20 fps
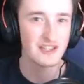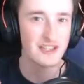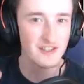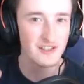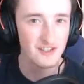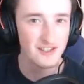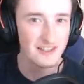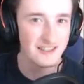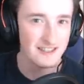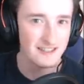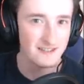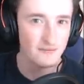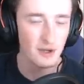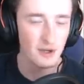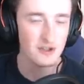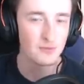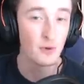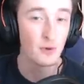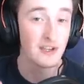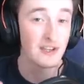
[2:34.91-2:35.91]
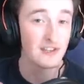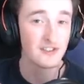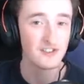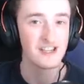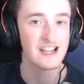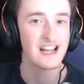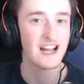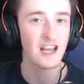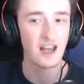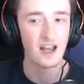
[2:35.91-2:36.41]
easily, much more
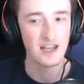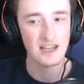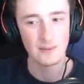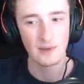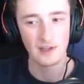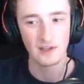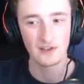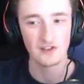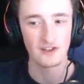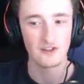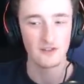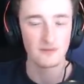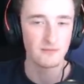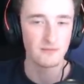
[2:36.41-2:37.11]
easily climb his,